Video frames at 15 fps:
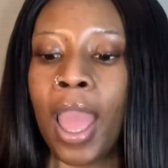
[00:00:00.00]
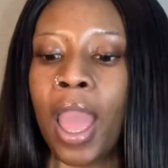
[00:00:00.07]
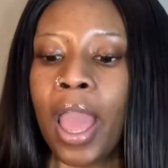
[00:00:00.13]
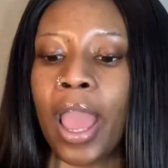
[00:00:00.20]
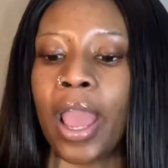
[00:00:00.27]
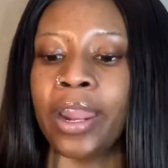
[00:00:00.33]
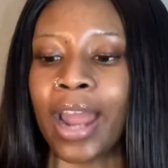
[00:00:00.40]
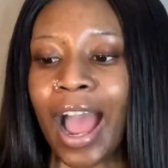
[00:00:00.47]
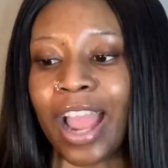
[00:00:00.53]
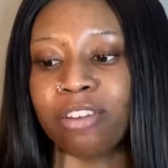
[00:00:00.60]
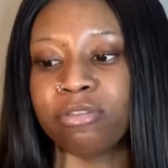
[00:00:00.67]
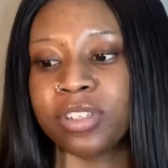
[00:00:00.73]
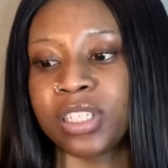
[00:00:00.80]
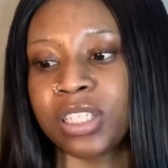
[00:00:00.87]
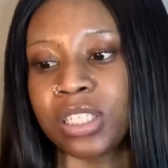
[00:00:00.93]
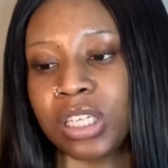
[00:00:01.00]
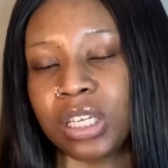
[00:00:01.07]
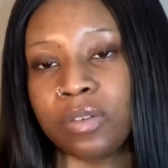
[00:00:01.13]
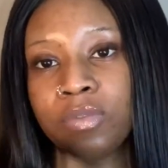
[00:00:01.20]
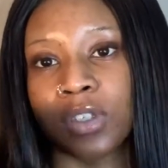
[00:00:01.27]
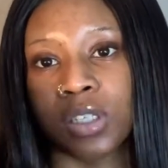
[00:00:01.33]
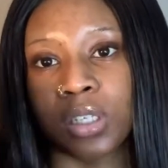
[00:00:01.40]
and i
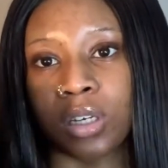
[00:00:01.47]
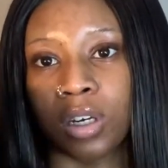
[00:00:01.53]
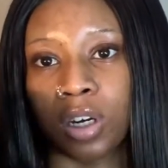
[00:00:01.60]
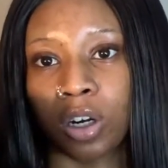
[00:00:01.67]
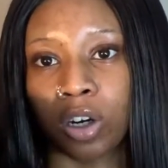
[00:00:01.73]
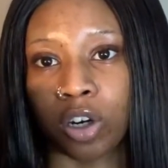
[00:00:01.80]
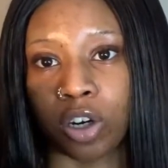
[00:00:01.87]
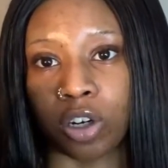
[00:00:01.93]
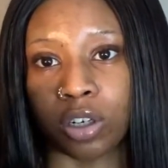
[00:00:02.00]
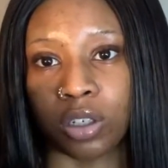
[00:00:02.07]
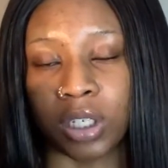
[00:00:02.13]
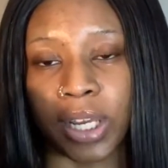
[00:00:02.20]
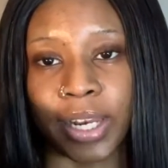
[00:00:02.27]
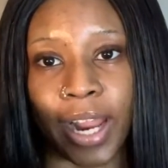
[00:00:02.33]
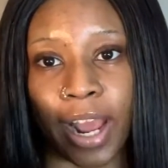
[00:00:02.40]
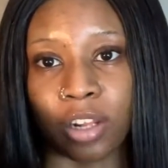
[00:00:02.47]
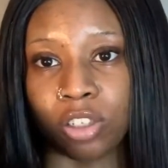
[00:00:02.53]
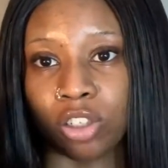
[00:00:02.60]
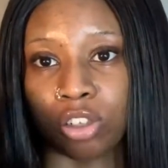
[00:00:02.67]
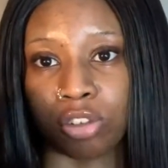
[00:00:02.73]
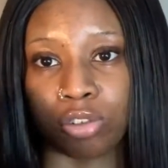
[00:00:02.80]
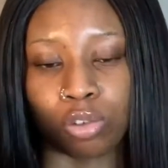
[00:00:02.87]
received the curl
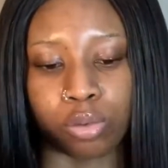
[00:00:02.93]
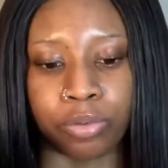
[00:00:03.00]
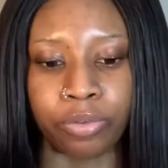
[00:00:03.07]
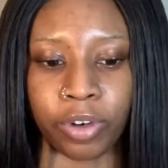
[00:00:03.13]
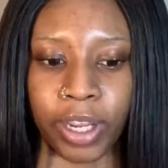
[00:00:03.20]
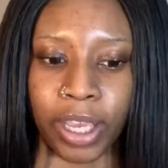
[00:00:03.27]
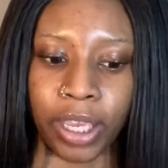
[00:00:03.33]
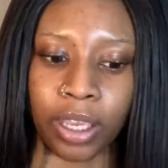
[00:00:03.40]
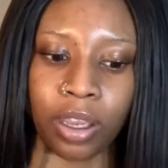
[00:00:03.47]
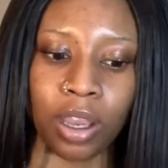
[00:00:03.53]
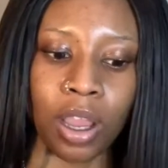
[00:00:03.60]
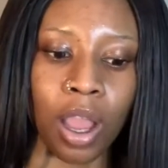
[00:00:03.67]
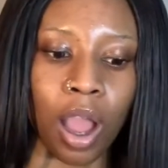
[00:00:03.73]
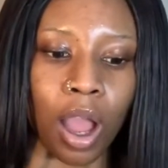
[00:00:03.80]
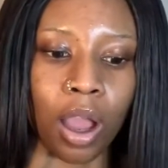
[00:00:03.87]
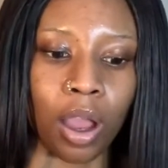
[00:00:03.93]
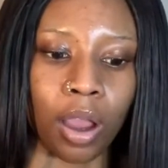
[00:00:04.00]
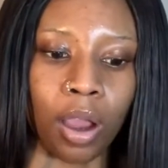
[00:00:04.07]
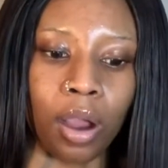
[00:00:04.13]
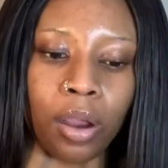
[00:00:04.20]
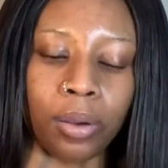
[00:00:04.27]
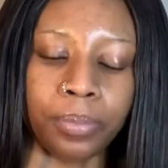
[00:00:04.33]
enhancer souffle
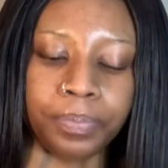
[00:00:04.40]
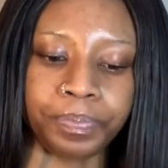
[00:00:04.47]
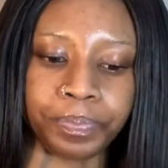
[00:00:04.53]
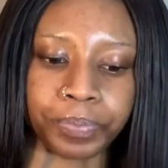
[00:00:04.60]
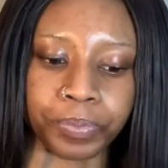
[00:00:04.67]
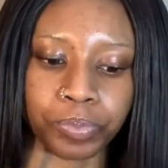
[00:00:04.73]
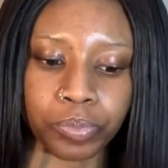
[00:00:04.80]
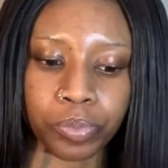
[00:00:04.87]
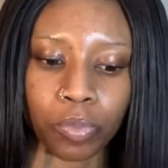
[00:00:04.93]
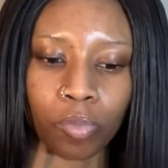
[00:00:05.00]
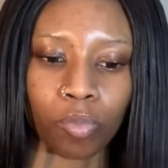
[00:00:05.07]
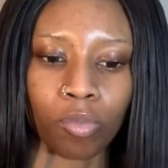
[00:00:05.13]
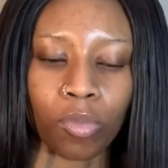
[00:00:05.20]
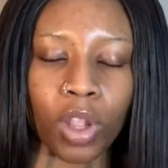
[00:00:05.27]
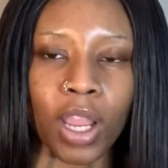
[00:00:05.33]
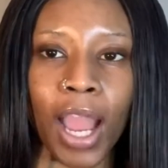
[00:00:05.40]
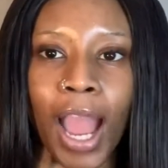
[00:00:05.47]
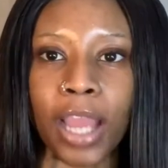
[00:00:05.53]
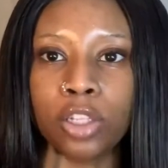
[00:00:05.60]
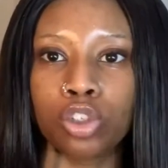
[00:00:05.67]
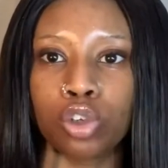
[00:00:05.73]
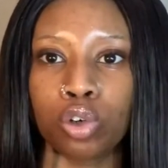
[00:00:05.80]
um,
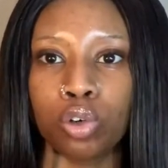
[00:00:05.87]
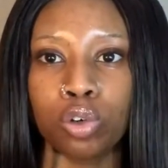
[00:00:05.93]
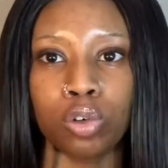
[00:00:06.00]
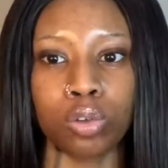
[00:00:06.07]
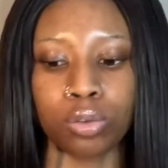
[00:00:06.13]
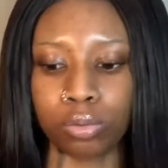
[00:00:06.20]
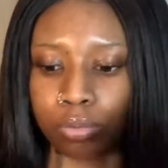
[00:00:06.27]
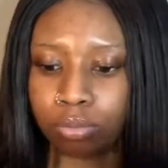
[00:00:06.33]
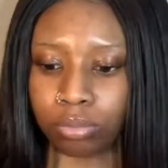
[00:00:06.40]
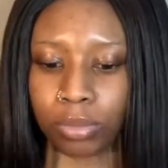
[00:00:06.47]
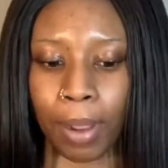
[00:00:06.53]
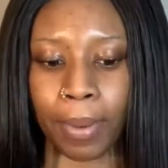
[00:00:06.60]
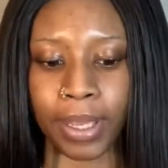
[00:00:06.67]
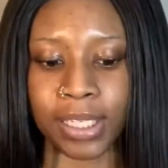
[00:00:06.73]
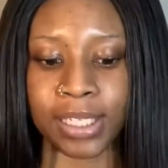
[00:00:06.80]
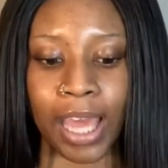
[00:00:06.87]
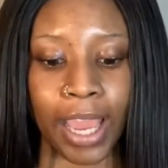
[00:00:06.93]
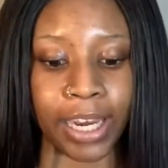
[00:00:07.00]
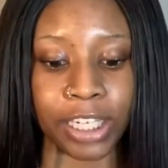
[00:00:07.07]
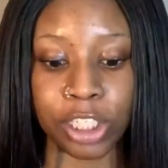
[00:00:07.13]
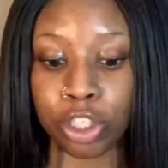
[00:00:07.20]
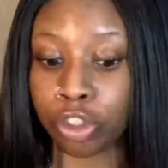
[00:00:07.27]
i do i'm
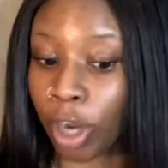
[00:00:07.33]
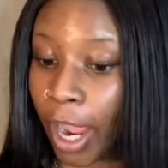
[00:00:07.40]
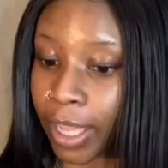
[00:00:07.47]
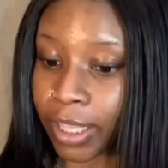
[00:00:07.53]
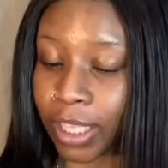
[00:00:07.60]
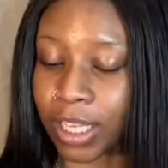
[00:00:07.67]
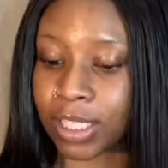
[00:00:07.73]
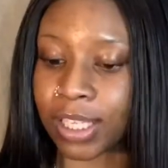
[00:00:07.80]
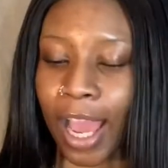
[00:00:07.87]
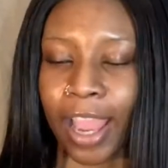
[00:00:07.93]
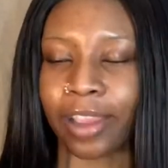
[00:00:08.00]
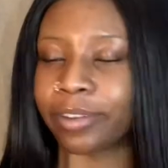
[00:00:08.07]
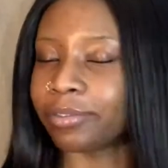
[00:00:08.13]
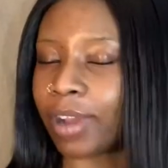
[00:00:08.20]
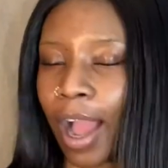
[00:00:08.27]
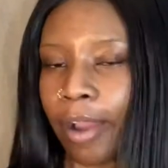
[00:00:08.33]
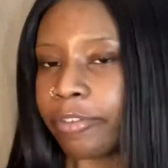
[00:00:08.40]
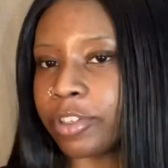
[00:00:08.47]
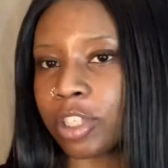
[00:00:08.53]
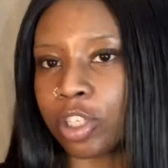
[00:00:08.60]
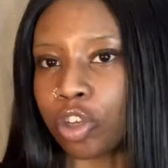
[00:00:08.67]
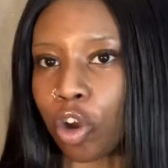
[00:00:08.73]
excited to try this i
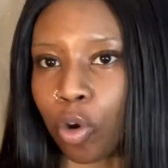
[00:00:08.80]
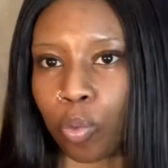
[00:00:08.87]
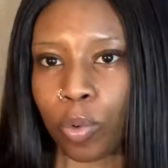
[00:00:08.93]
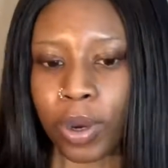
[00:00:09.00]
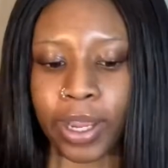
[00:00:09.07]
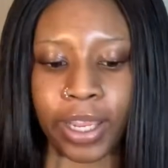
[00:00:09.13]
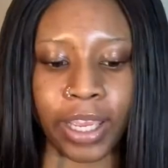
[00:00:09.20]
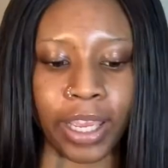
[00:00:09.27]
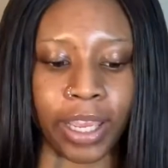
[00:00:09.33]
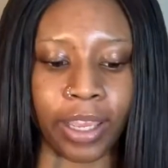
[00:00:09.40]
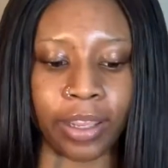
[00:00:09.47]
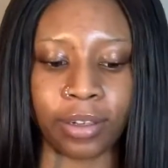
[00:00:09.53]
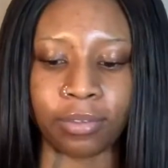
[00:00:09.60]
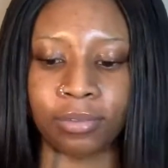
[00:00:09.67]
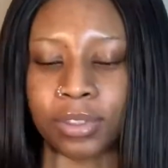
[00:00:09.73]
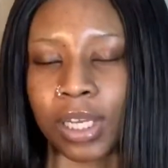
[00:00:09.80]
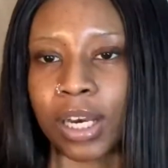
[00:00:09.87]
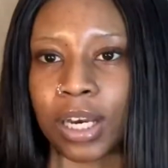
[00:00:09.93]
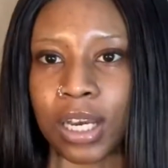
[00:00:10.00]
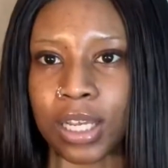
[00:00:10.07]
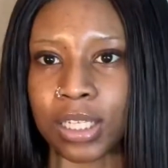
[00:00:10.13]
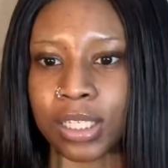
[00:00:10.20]
obviously know what it
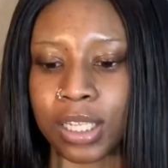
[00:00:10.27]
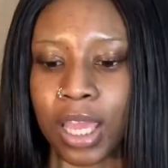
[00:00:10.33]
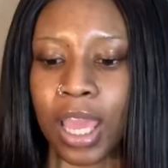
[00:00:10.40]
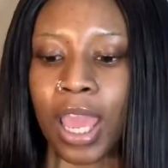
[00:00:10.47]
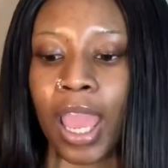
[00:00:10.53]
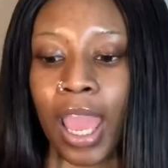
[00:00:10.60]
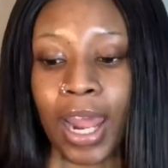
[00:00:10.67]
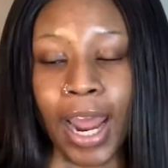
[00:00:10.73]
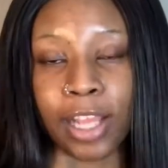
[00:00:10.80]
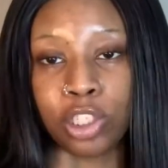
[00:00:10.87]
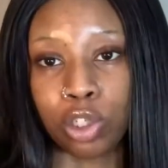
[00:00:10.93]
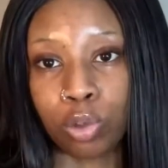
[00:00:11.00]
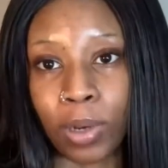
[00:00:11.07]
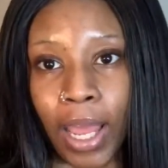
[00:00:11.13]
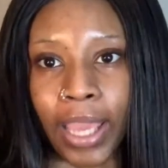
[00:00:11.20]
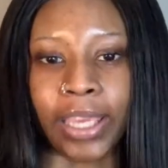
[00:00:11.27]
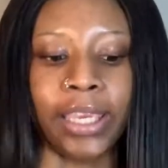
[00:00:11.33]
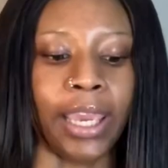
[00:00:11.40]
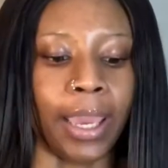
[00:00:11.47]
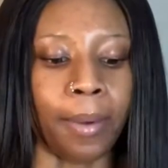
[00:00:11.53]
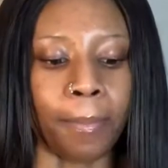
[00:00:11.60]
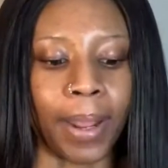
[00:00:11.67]
does and i do like
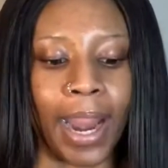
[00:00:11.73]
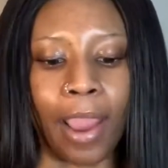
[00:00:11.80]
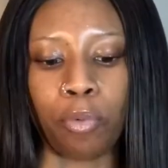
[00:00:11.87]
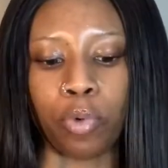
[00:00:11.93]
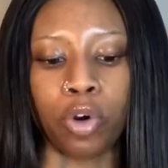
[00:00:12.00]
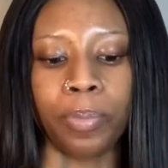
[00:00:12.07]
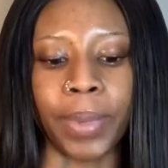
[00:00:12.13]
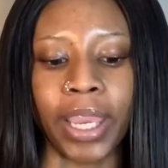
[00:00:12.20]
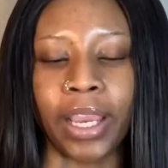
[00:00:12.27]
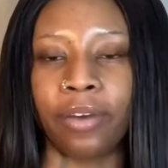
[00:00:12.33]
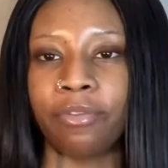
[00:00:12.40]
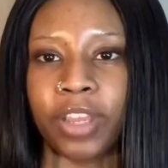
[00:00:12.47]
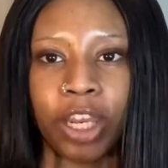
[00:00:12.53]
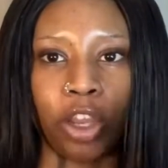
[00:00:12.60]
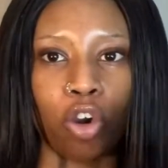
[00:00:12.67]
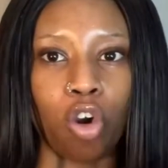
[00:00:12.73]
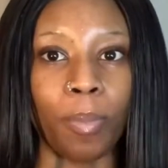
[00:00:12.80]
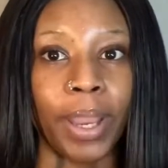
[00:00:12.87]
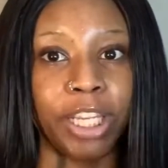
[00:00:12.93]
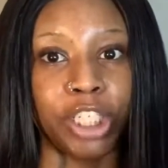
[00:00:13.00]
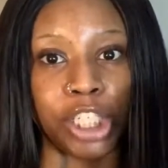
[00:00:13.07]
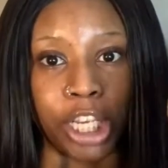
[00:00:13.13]
it but i will make a video on
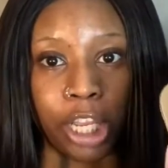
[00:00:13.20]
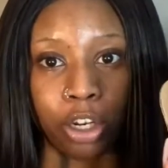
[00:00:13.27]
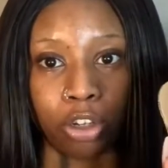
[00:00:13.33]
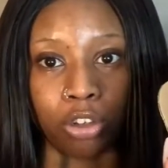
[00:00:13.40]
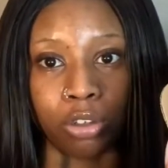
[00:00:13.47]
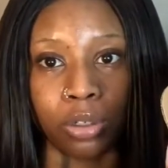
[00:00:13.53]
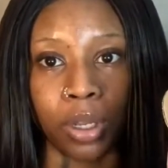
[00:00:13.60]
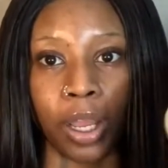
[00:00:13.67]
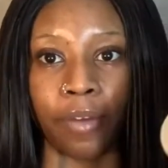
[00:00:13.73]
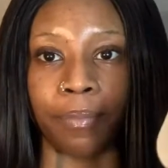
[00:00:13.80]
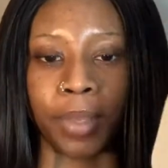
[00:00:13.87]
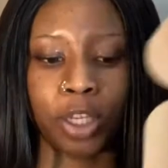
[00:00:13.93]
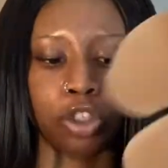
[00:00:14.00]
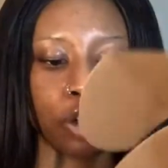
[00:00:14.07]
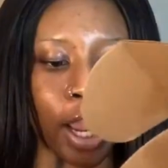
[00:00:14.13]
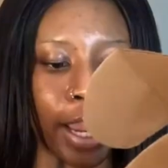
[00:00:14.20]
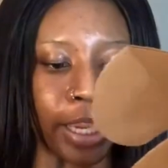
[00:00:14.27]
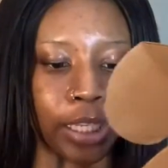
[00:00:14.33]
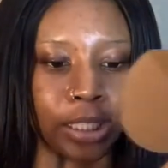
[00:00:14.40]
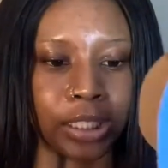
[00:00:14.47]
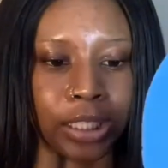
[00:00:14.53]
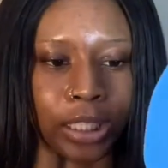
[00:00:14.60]
my channel of me
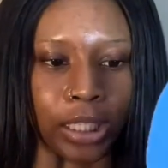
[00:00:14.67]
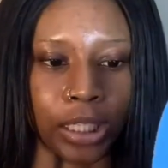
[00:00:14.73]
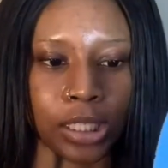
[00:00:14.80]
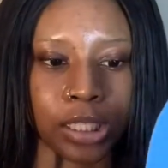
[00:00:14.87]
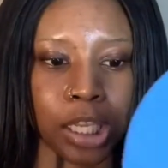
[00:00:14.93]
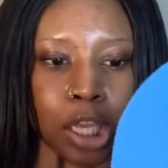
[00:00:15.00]
trying these